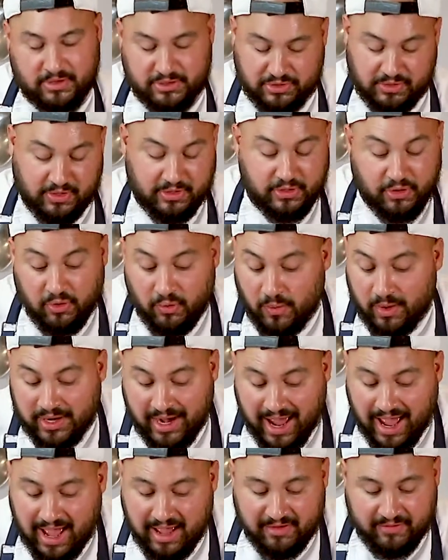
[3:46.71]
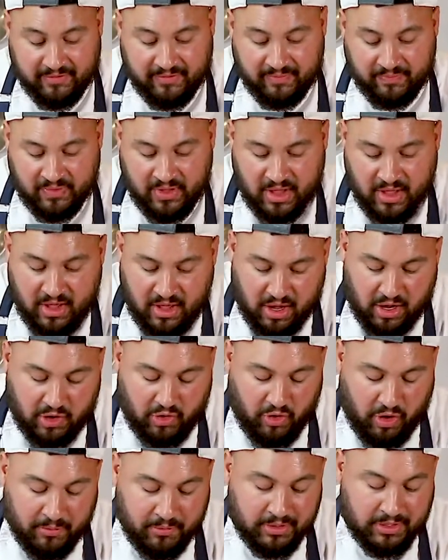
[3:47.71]
So I don't want to have a
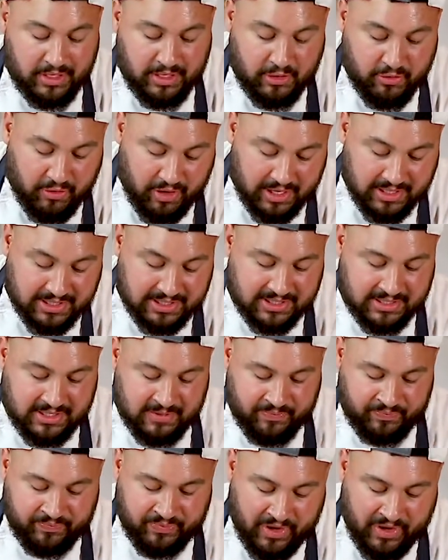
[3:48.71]
crumbly crust.